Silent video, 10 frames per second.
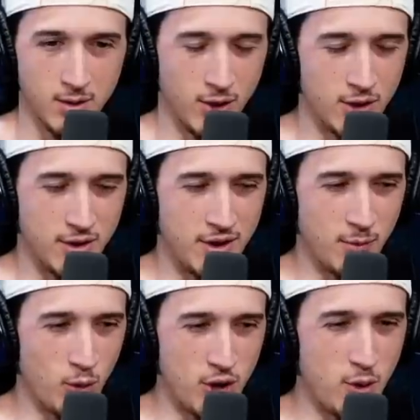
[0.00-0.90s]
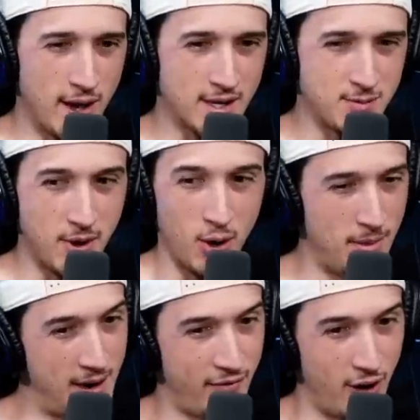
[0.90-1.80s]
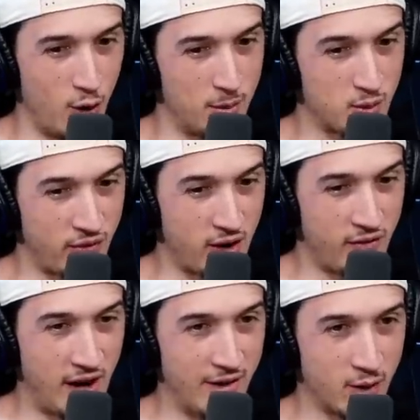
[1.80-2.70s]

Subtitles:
Well, what you asked me, all my follow-ups were very valid